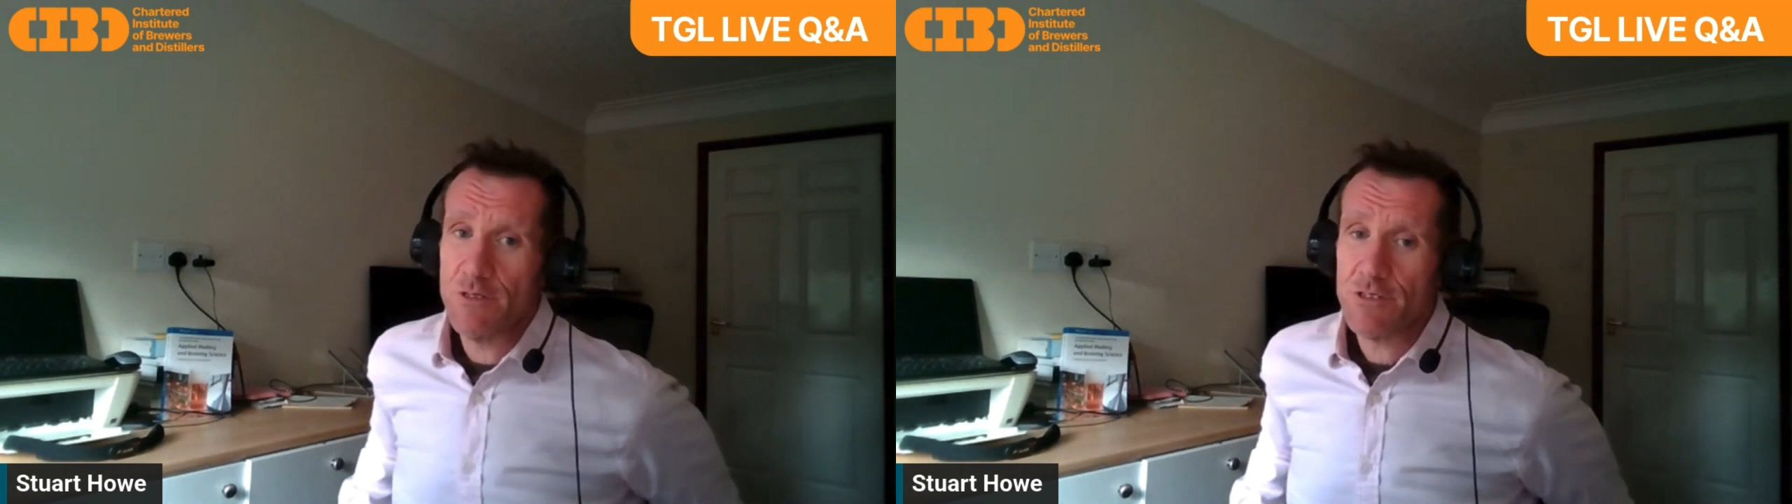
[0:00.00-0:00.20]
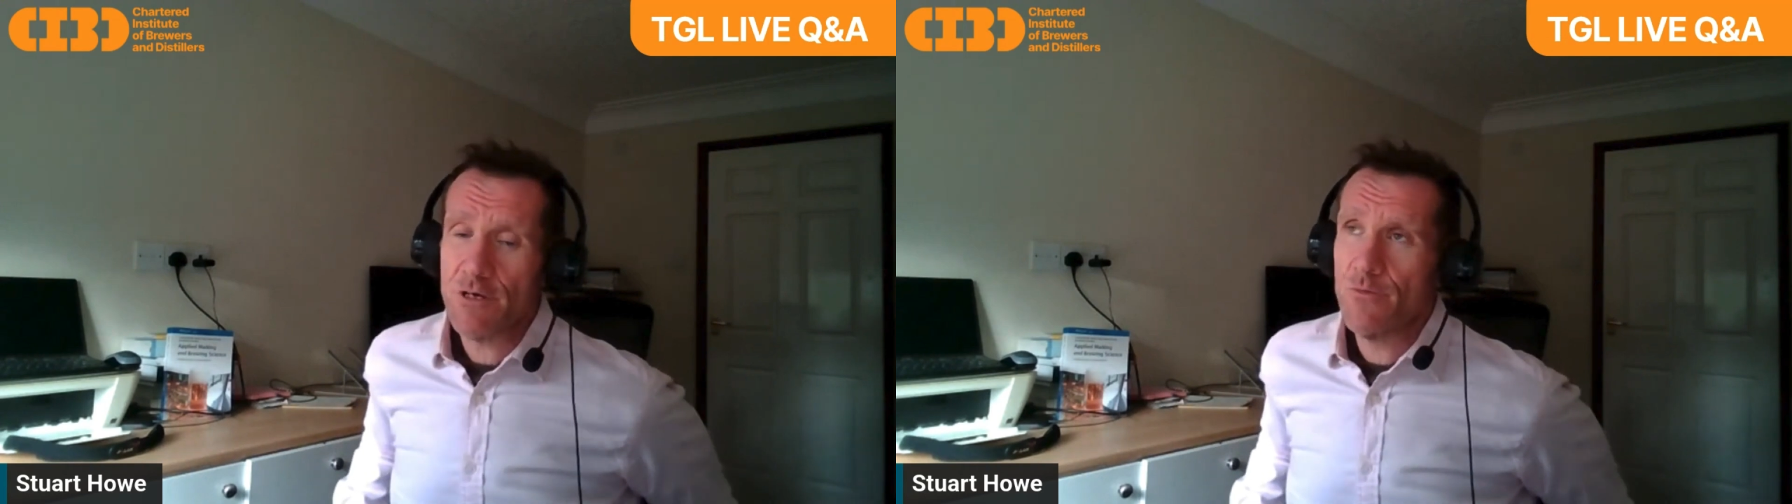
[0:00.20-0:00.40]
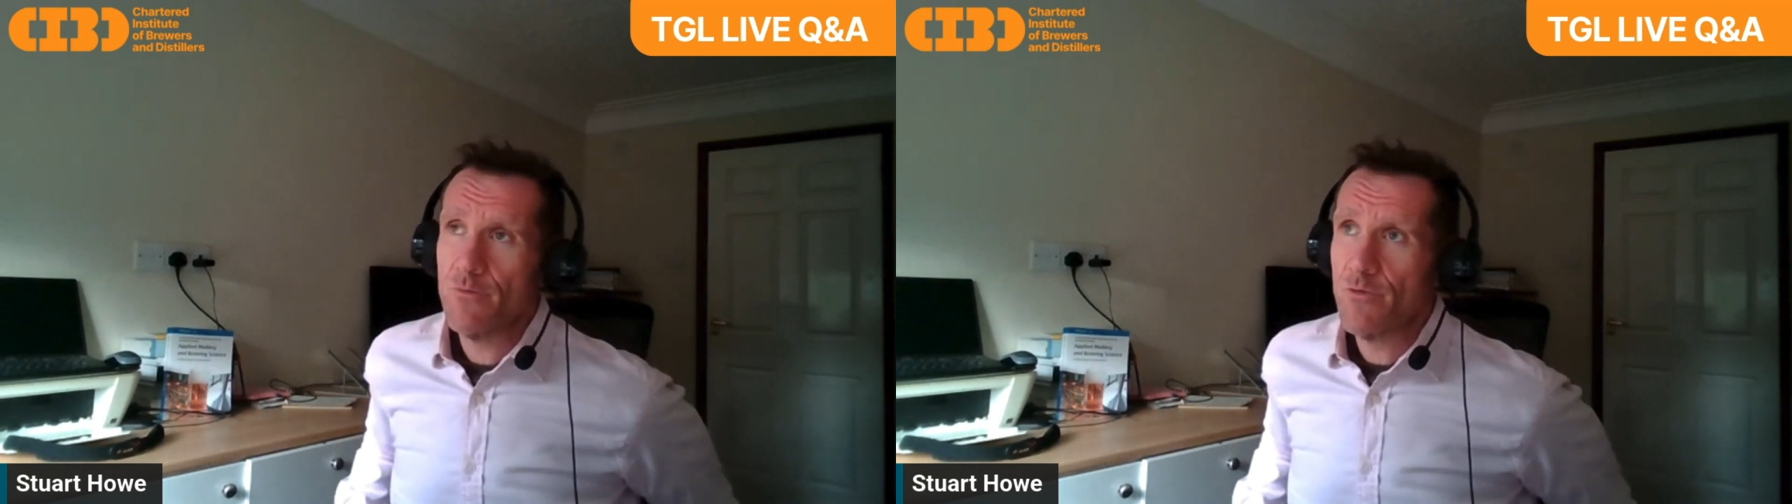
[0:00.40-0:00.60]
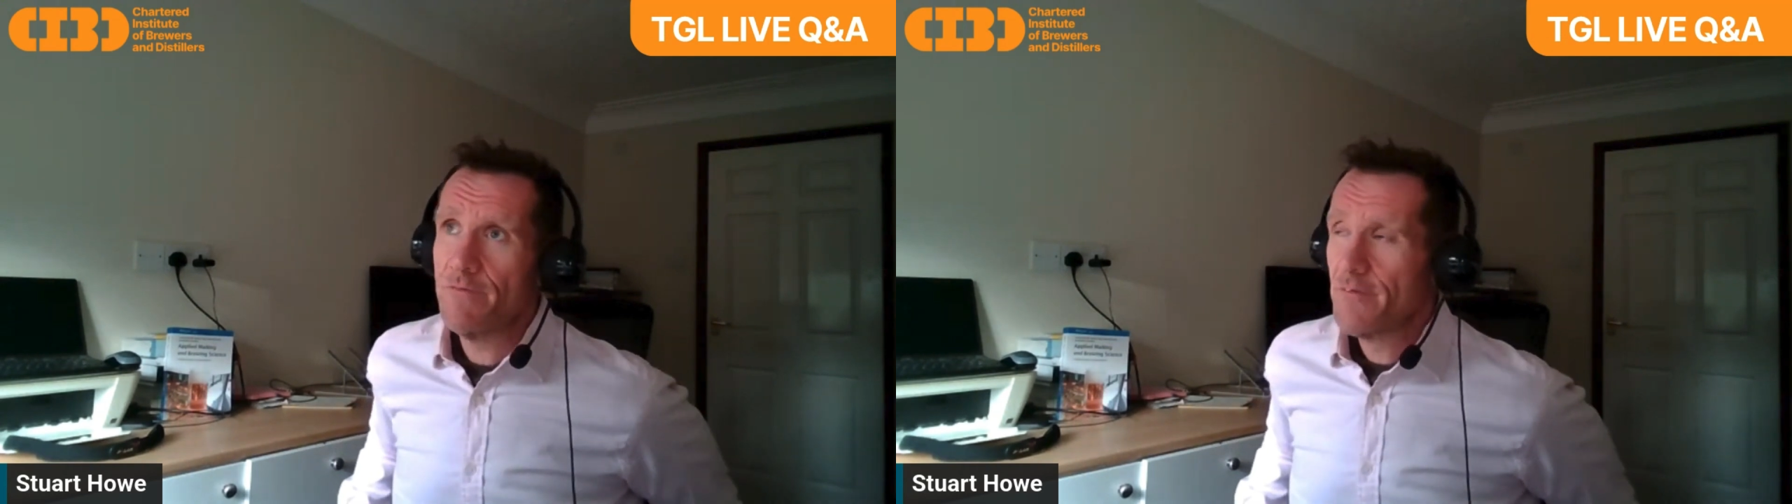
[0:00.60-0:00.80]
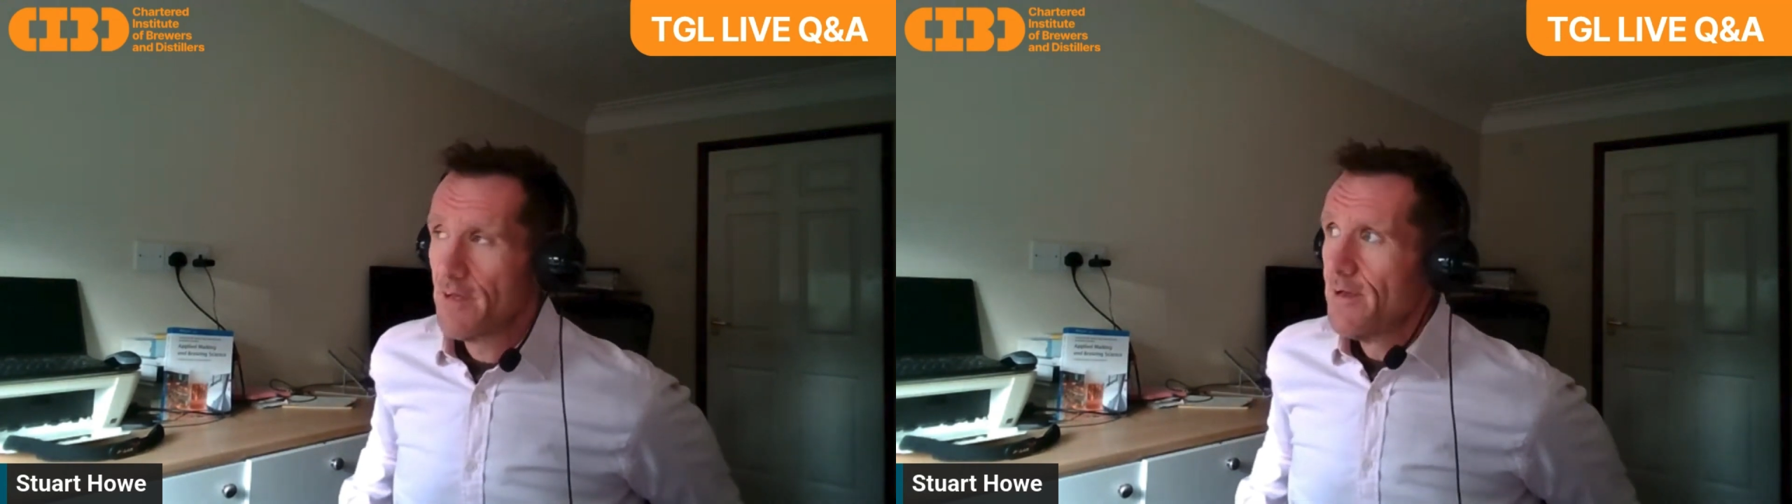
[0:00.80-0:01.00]
So
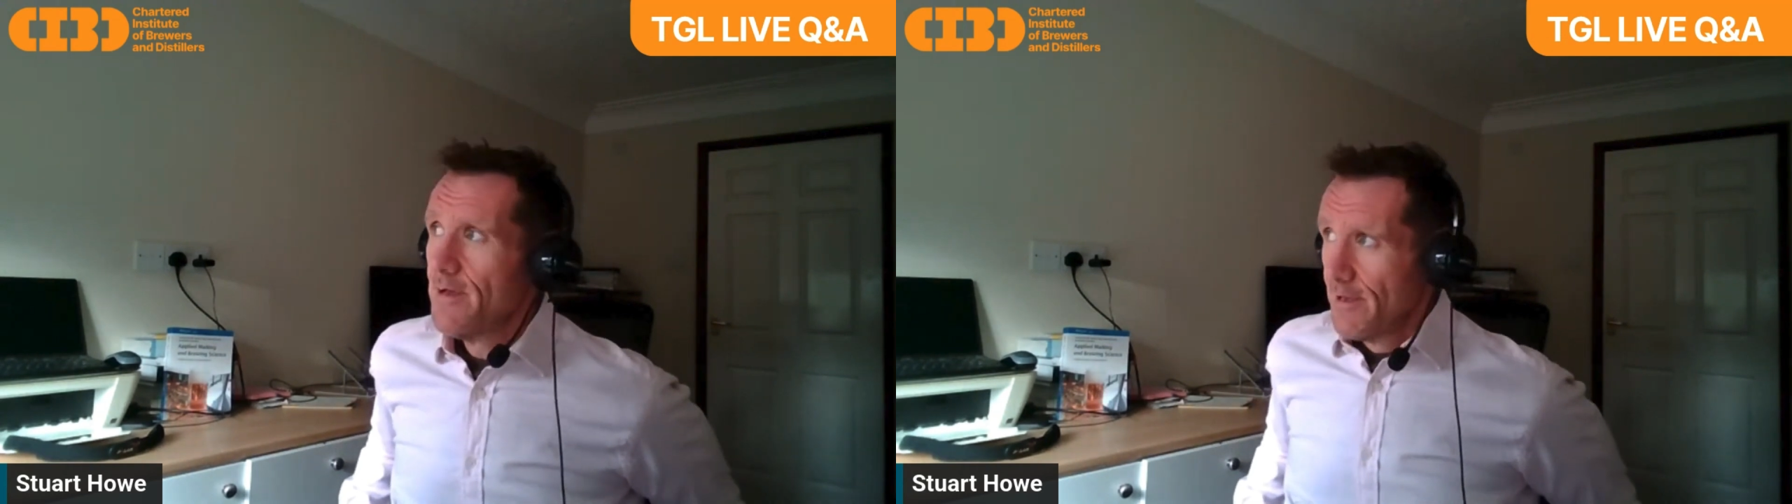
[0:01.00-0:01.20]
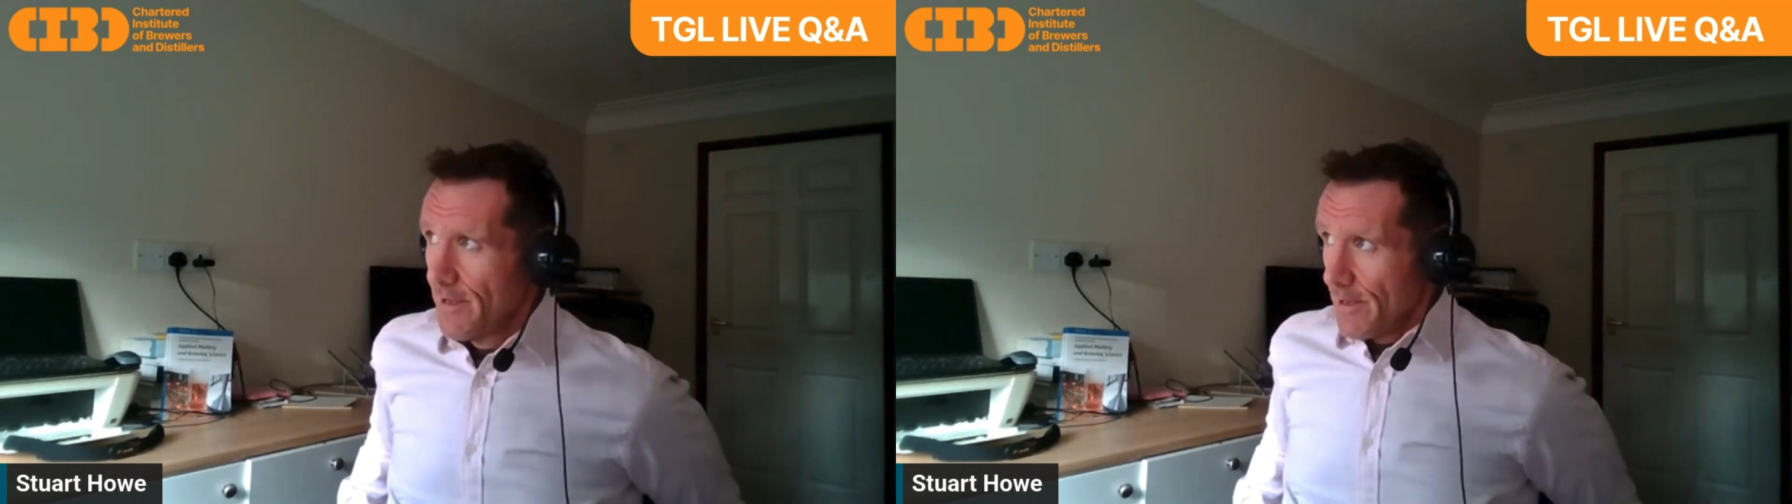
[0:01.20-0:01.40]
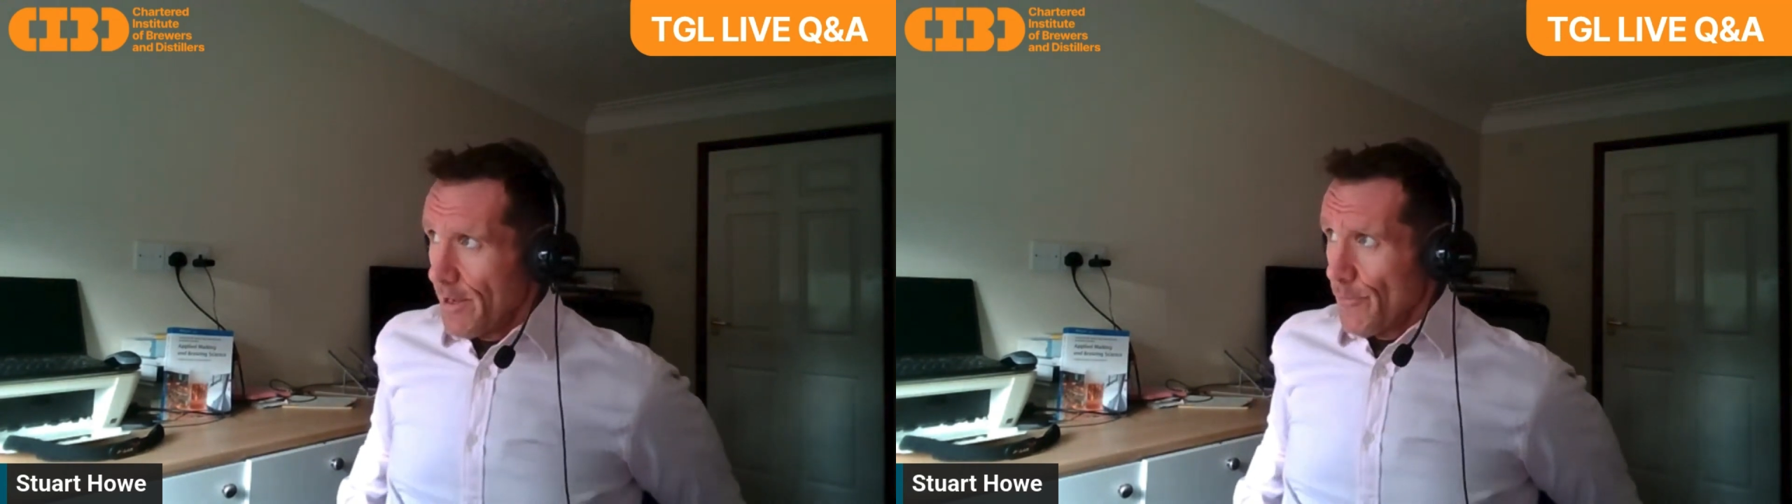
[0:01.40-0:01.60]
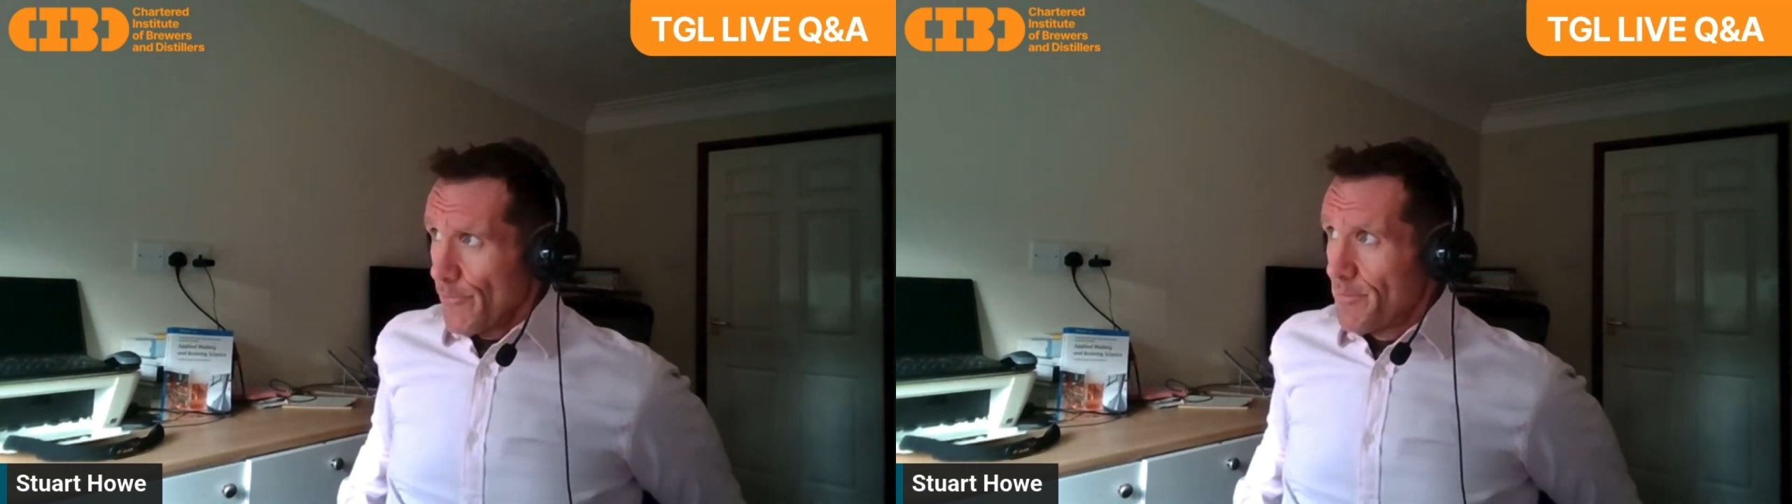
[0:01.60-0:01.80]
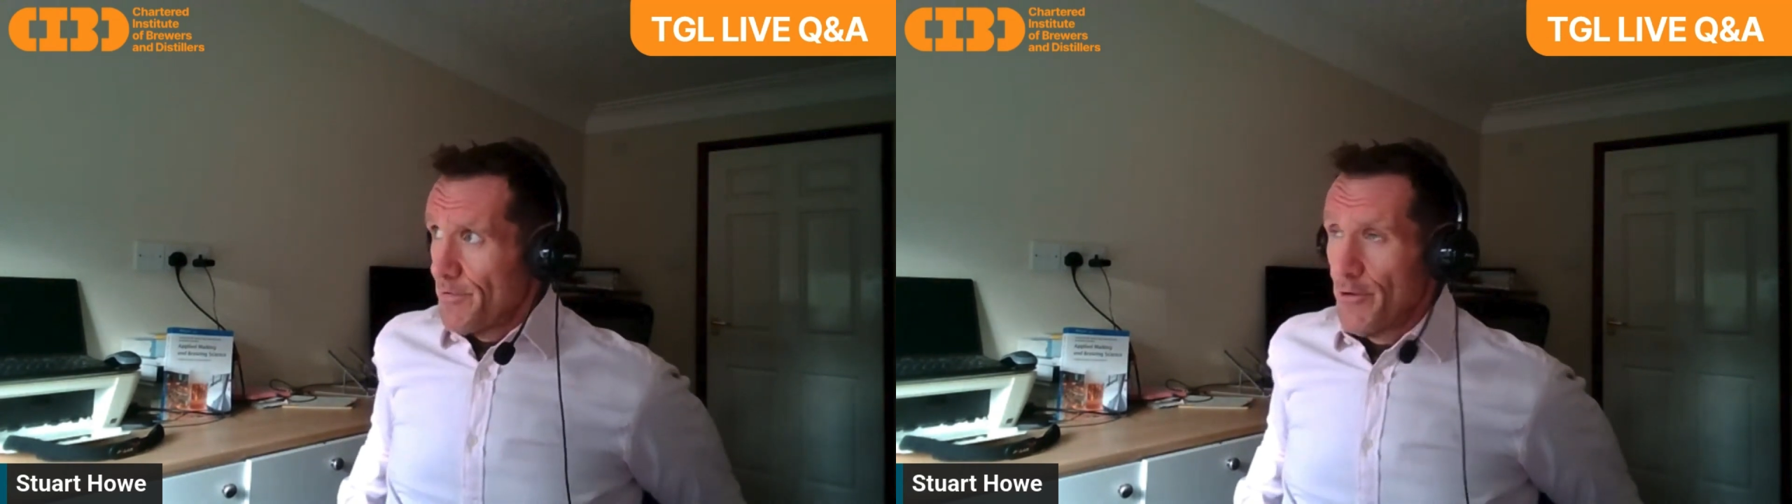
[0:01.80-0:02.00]
we've
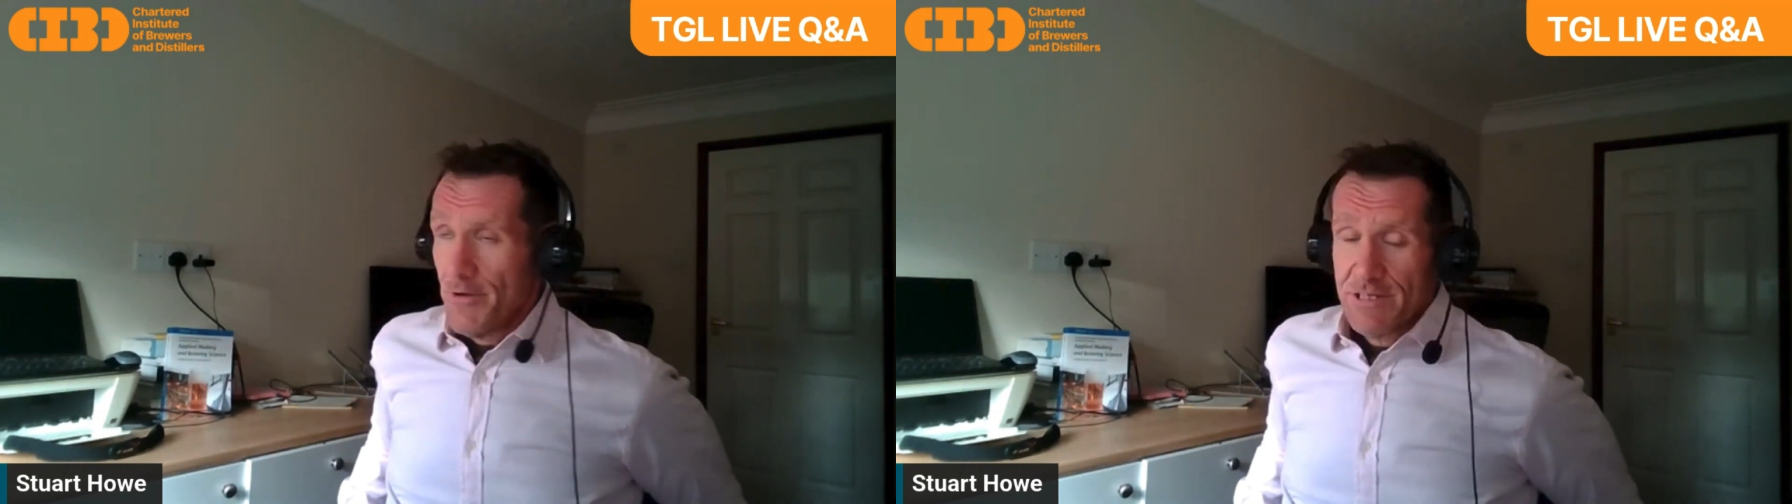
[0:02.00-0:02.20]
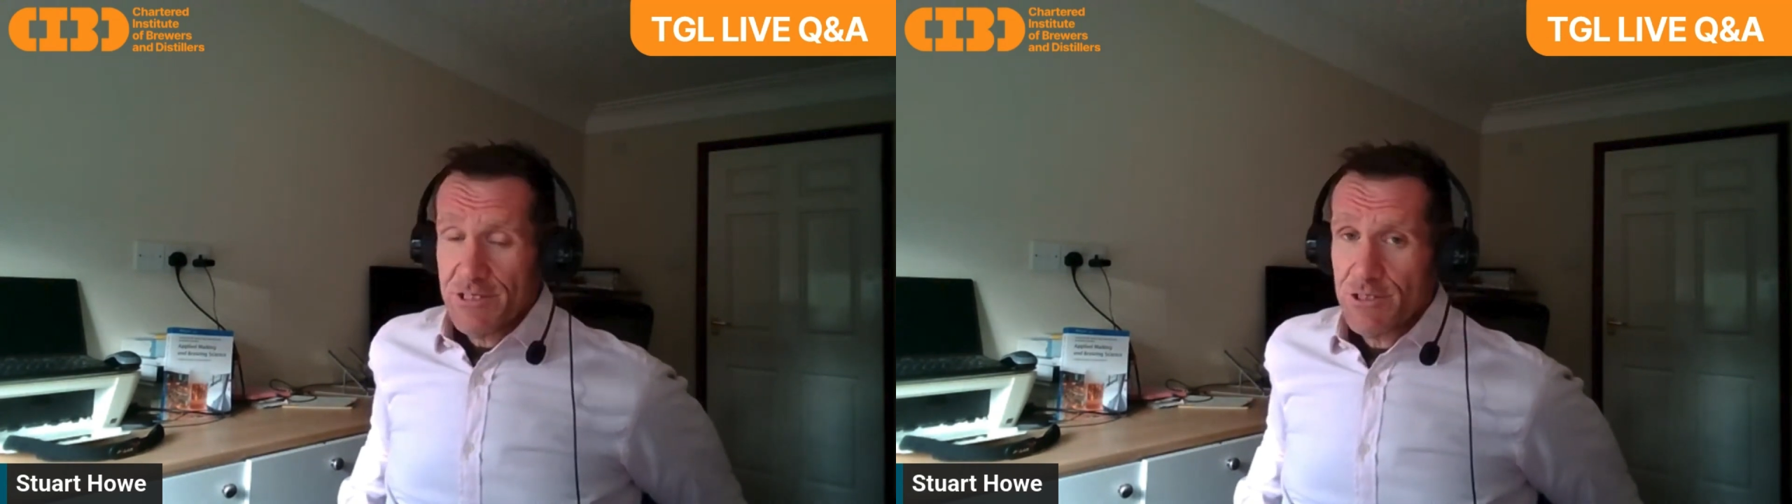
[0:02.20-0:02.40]
been doing this.